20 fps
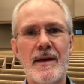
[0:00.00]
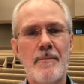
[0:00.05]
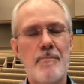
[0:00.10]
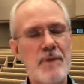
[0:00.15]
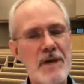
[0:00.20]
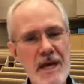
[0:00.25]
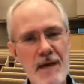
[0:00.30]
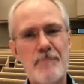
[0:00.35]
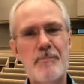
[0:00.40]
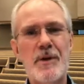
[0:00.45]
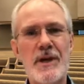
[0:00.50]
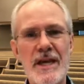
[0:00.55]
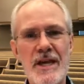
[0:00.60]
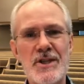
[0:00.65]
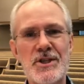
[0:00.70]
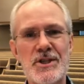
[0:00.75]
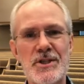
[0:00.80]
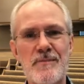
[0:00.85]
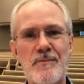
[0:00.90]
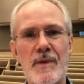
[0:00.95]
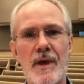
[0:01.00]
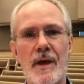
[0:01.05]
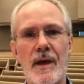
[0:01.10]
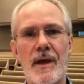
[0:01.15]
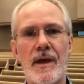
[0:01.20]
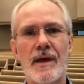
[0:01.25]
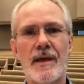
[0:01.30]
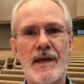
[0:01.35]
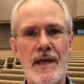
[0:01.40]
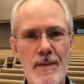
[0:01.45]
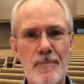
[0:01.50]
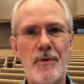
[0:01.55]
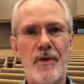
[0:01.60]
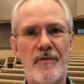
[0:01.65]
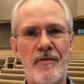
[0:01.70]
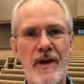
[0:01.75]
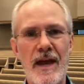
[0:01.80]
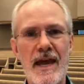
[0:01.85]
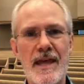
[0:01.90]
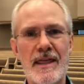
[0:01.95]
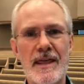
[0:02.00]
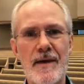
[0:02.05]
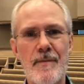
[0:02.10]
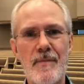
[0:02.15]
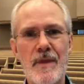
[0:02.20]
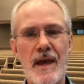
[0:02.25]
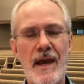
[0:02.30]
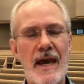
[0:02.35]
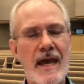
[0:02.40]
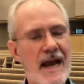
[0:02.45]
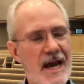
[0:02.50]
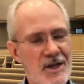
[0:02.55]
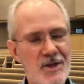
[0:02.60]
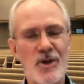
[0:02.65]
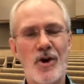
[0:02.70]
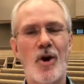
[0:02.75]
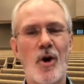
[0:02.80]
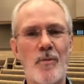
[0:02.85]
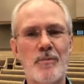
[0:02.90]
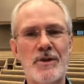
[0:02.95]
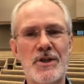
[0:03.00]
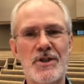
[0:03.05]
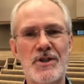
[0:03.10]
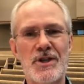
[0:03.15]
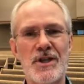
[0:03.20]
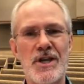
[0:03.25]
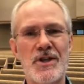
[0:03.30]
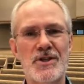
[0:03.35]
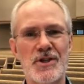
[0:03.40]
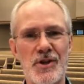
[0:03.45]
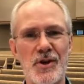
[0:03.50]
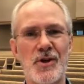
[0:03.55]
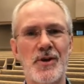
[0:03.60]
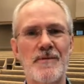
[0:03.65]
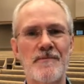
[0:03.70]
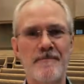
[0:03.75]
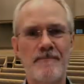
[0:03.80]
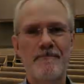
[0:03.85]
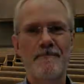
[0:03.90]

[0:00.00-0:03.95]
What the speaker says: be at peace, keep the faith, and I sure hope to see you soon.